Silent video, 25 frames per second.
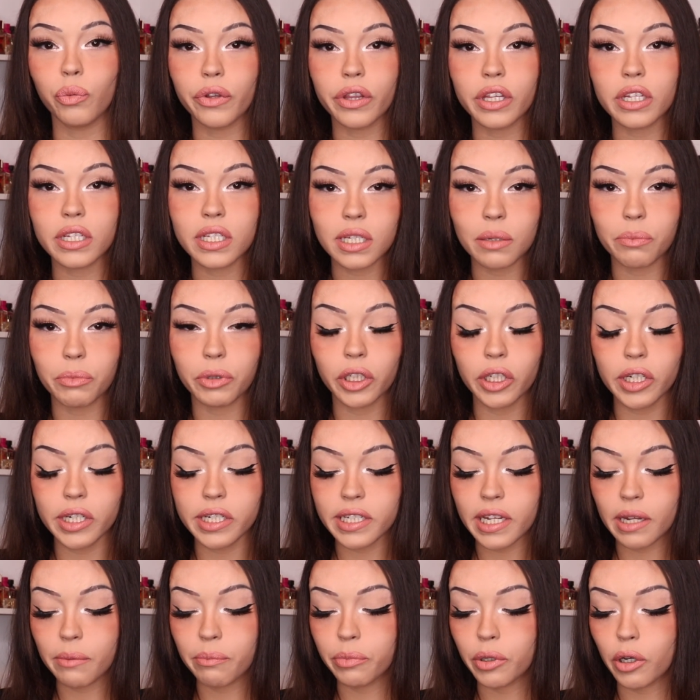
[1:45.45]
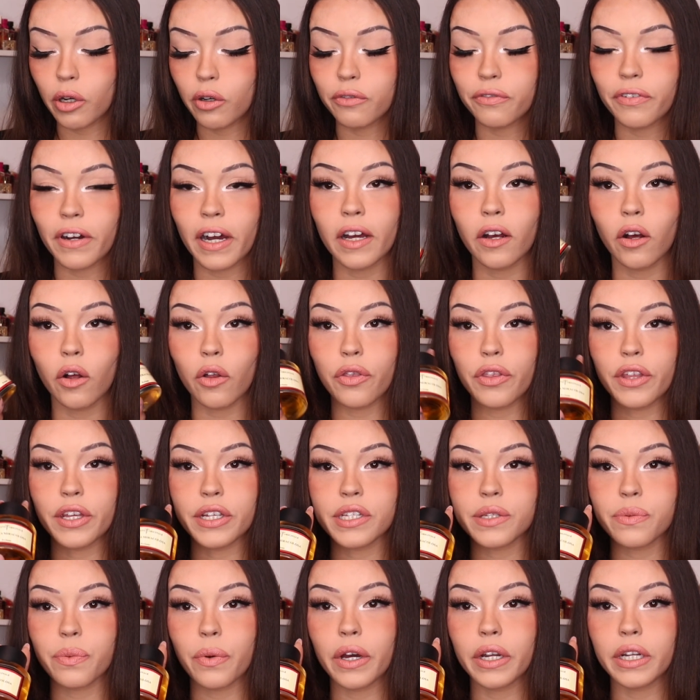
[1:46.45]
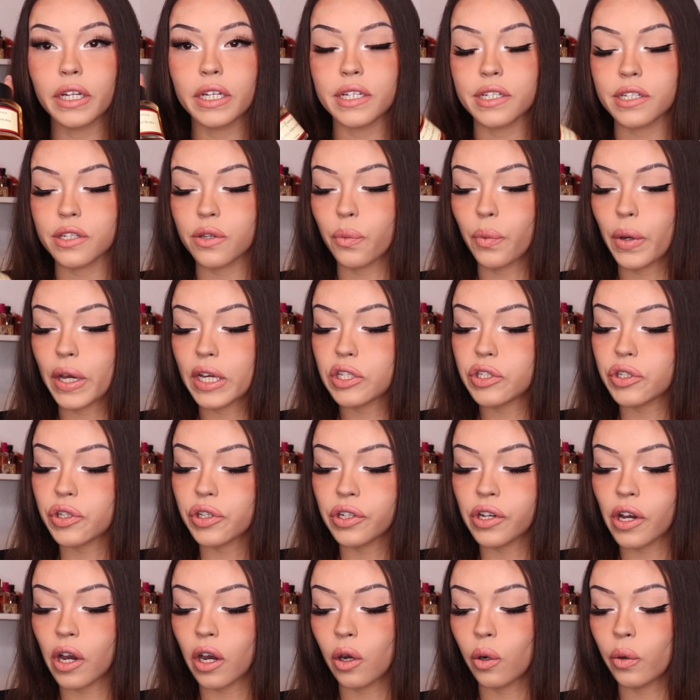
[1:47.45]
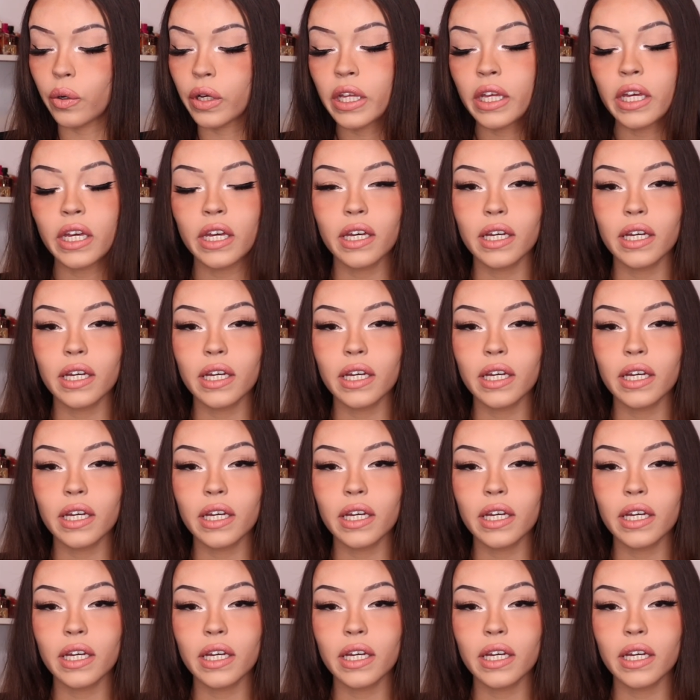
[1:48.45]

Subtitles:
with a similar scent profile, this one is the way to go.